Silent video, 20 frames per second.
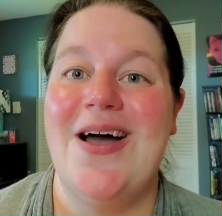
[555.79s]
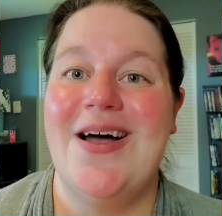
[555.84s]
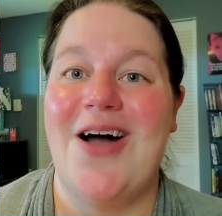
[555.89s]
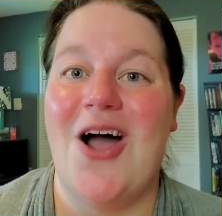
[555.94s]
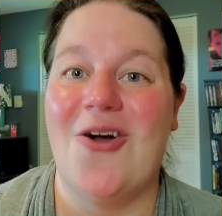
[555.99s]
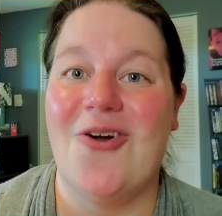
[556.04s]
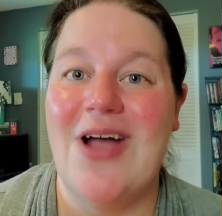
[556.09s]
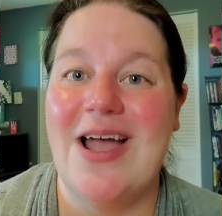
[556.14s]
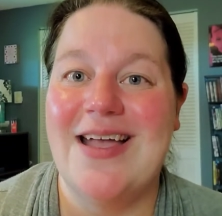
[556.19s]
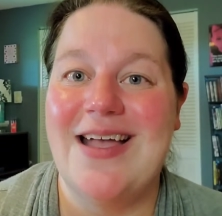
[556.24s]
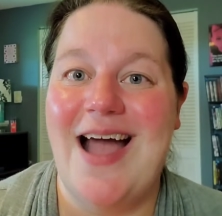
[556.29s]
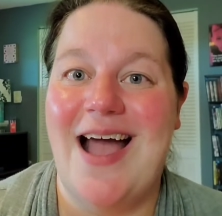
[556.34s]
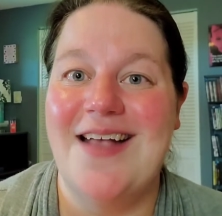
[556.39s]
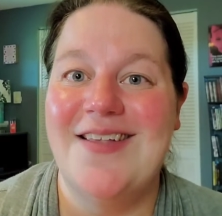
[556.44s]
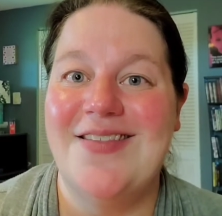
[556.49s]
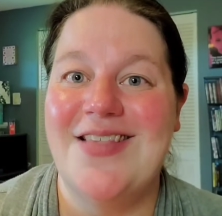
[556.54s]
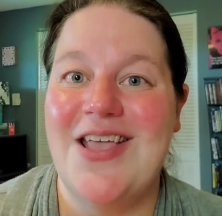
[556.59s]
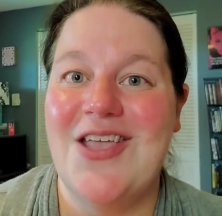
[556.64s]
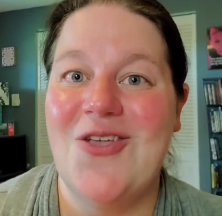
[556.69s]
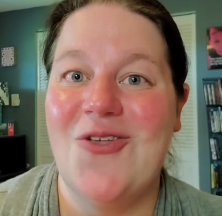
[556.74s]
All right,
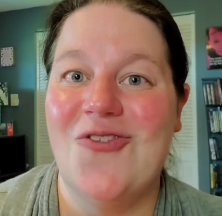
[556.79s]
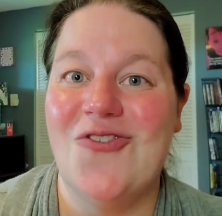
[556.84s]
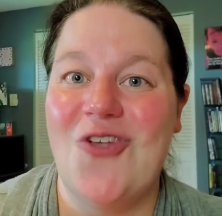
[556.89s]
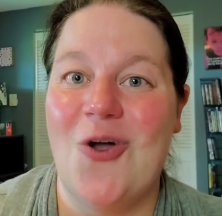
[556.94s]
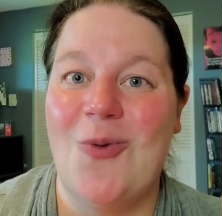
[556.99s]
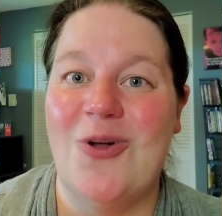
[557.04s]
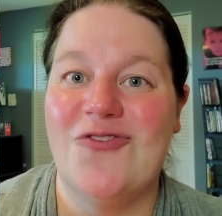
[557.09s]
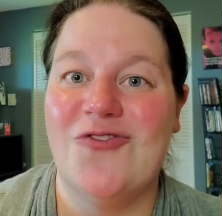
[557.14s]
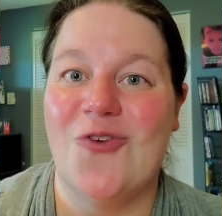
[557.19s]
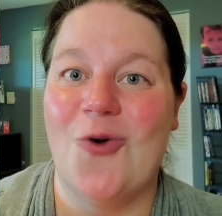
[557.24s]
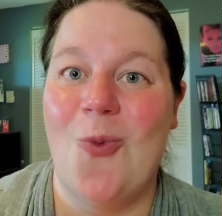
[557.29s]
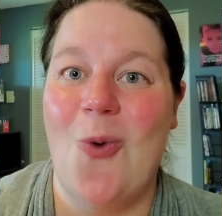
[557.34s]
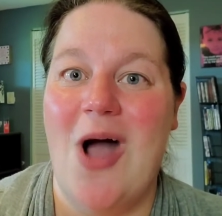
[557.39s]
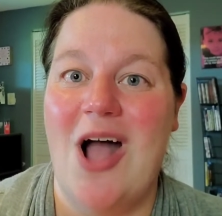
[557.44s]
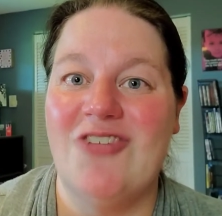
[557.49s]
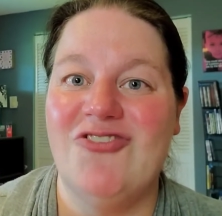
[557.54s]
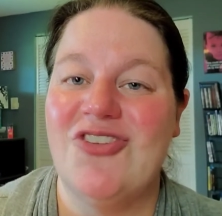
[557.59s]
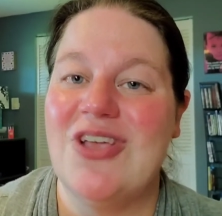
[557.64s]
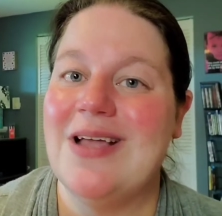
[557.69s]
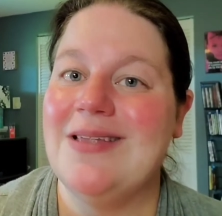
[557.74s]
guys, thank you so much for
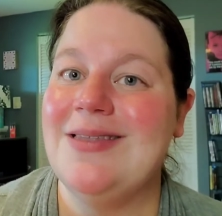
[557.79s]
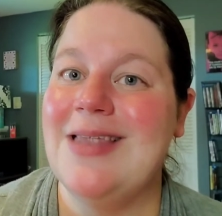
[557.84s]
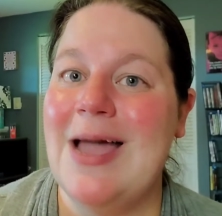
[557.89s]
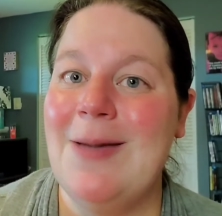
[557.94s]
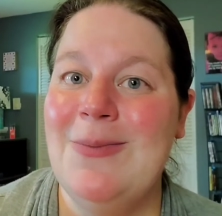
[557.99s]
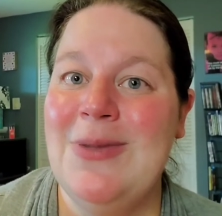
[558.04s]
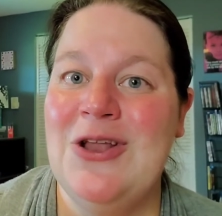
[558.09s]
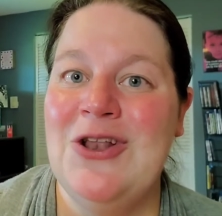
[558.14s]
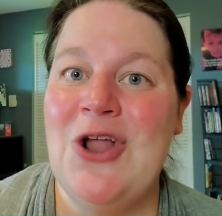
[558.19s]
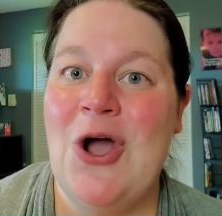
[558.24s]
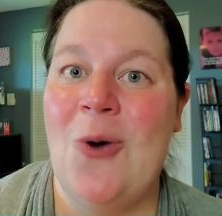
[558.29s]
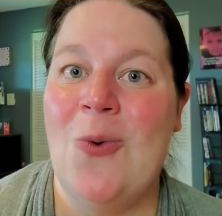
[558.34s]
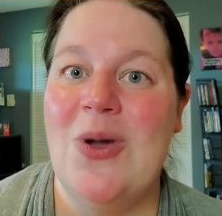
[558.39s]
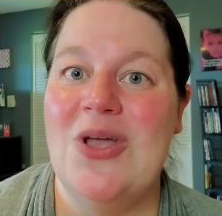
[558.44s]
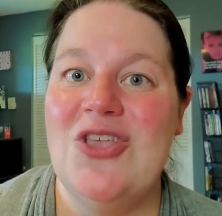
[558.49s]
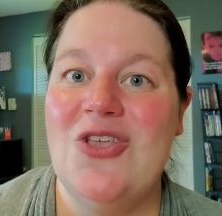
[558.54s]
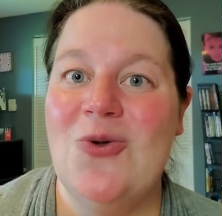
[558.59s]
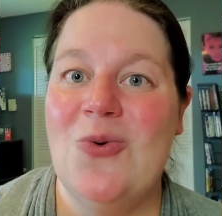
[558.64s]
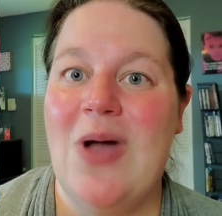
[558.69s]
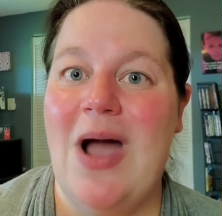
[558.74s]
watching. Let me know what
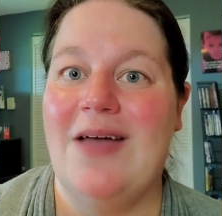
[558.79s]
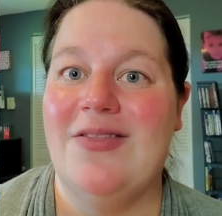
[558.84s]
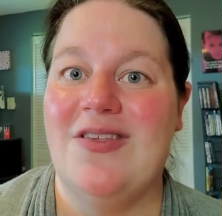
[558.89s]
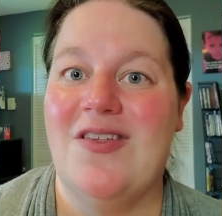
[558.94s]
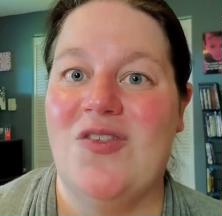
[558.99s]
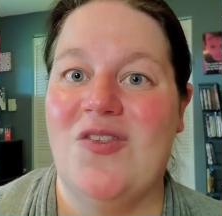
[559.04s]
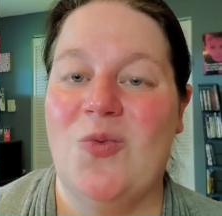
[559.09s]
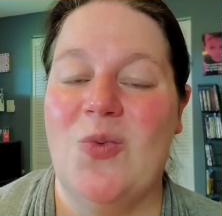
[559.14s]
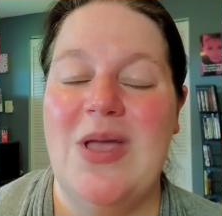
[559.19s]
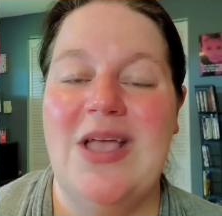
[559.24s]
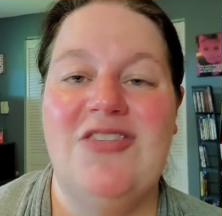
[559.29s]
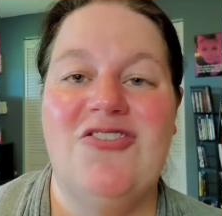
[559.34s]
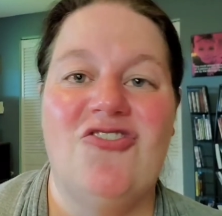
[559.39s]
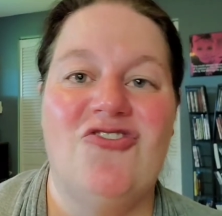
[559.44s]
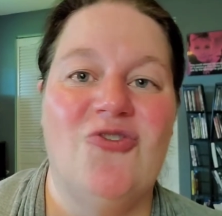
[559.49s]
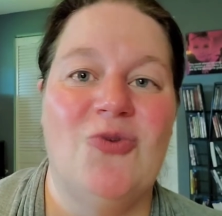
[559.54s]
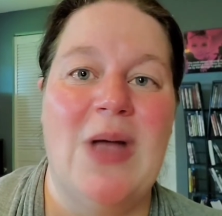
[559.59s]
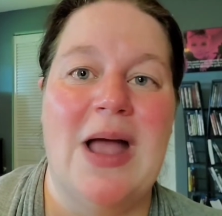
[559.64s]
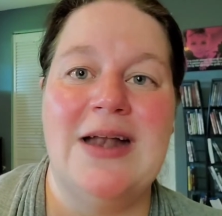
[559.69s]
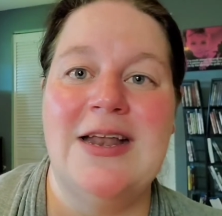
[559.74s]
you got this week. Did
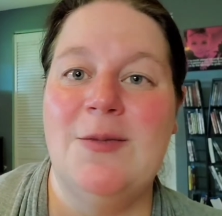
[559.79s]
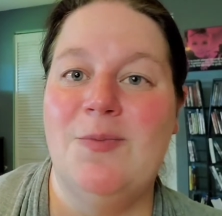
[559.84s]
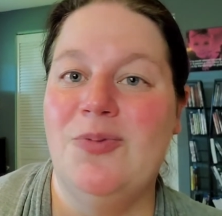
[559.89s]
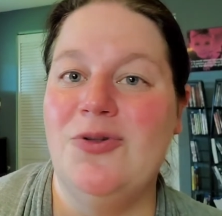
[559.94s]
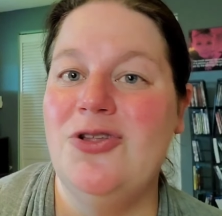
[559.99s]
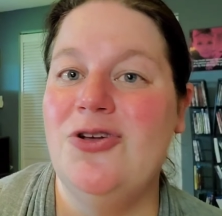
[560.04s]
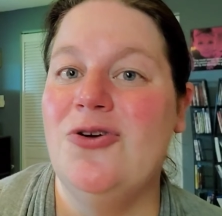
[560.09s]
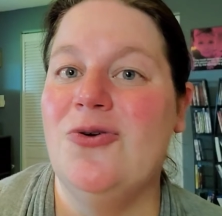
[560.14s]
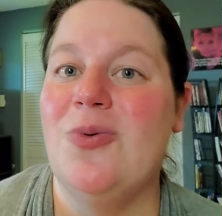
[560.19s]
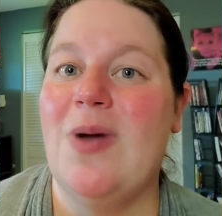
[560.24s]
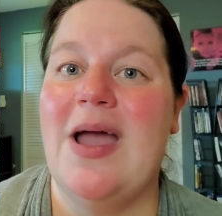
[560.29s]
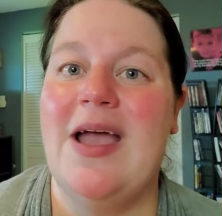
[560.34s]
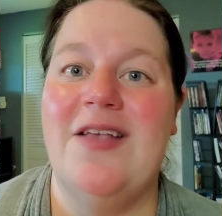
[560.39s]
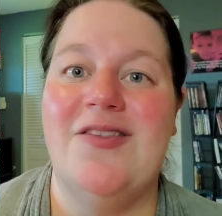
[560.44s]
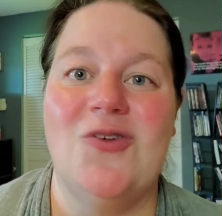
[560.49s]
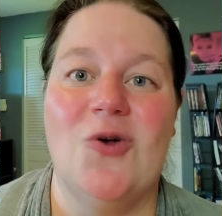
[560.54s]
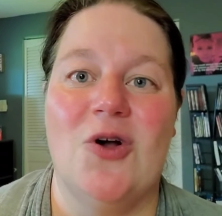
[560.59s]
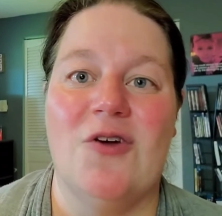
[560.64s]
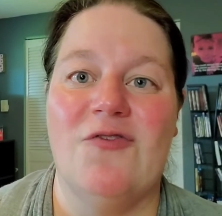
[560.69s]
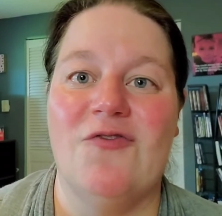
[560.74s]
you get any
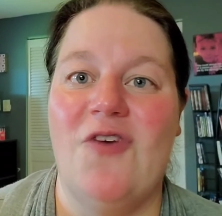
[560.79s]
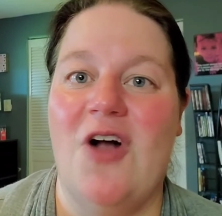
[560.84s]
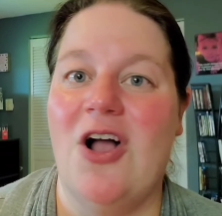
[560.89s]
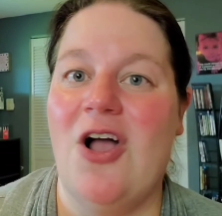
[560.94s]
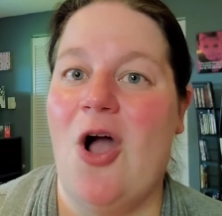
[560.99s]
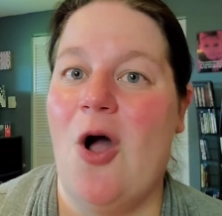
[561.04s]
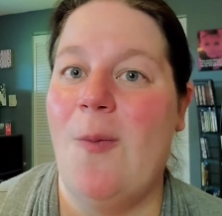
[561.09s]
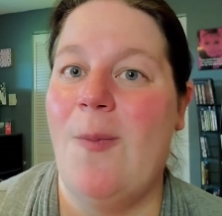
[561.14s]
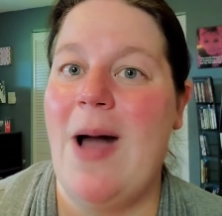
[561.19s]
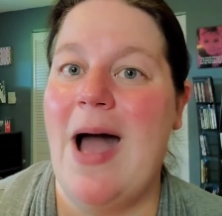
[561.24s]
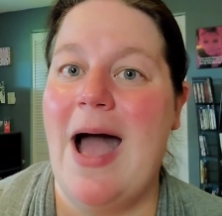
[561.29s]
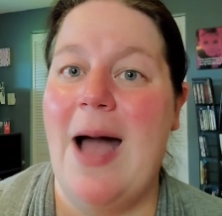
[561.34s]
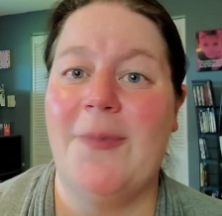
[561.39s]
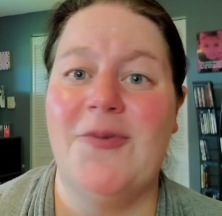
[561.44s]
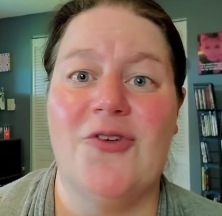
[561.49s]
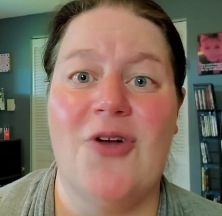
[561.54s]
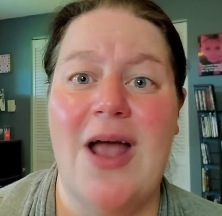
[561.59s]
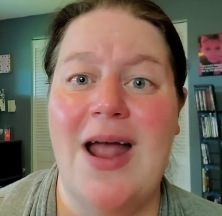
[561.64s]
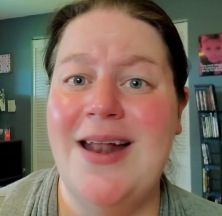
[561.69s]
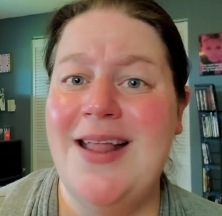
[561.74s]
Blu-rays or Funko Pops
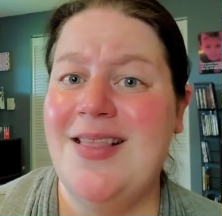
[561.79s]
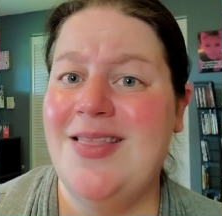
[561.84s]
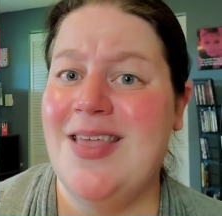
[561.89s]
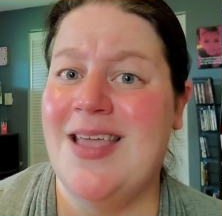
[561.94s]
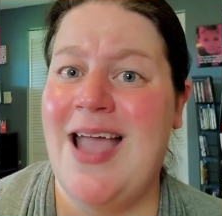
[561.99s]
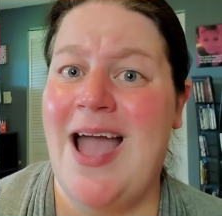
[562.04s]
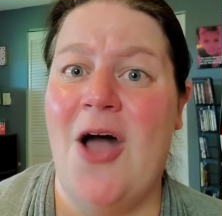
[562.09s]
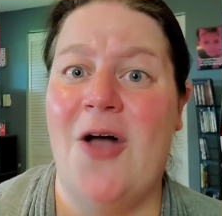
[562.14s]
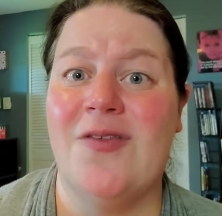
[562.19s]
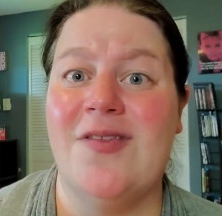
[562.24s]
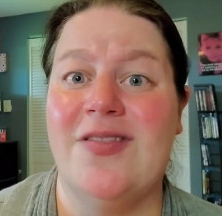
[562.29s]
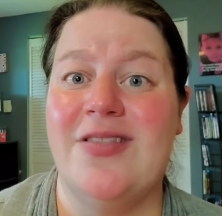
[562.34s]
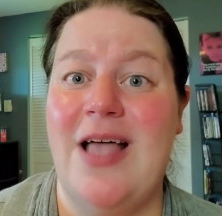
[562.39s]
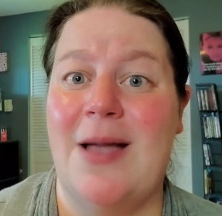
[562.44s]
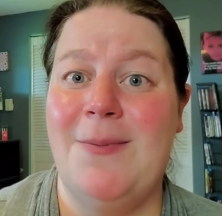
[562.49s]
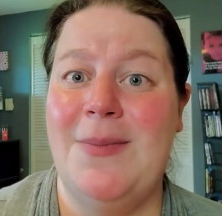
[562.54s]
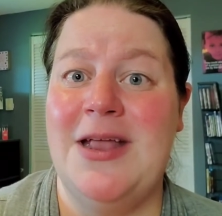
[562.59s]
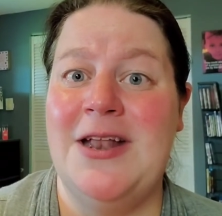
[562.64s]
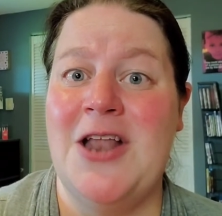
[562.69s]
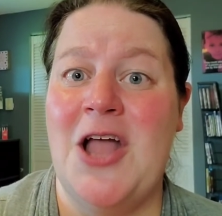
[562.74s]
or anything else?
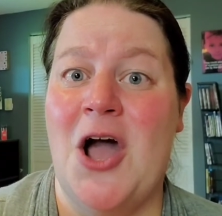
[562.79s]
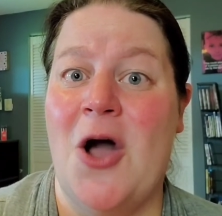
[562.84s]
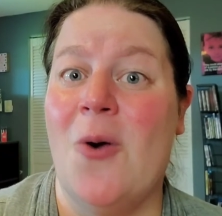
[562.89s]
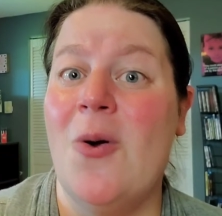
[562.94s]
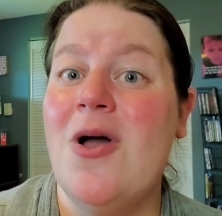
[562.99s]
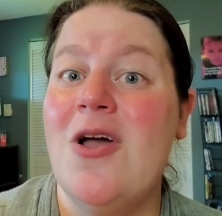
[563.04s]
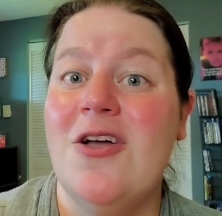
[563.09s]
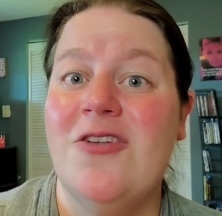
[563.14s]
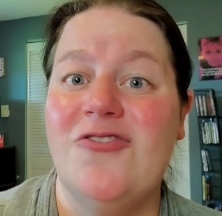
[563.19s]
Let me know.